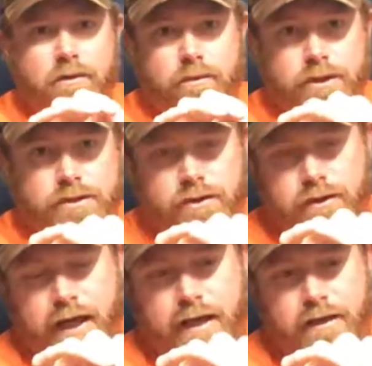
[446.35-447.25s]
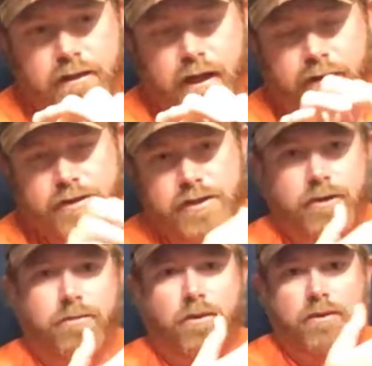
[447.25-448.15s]
when you do that, obviously
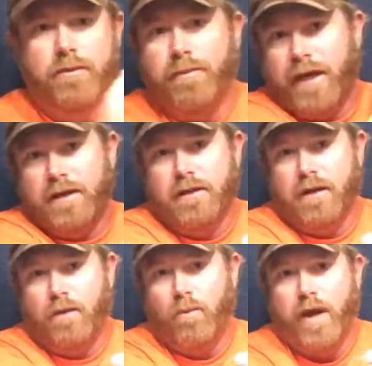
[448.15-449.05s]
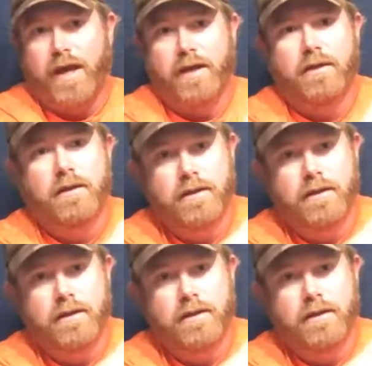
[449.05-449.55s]
you're pulling the bait away